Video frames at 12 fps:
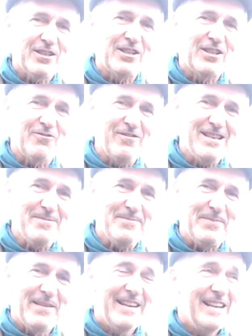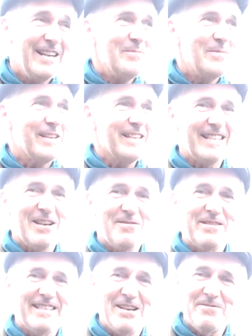scream? Because there was
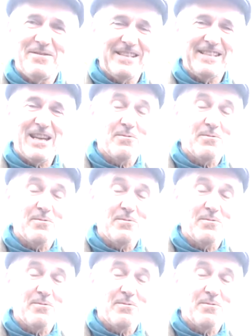no one else there.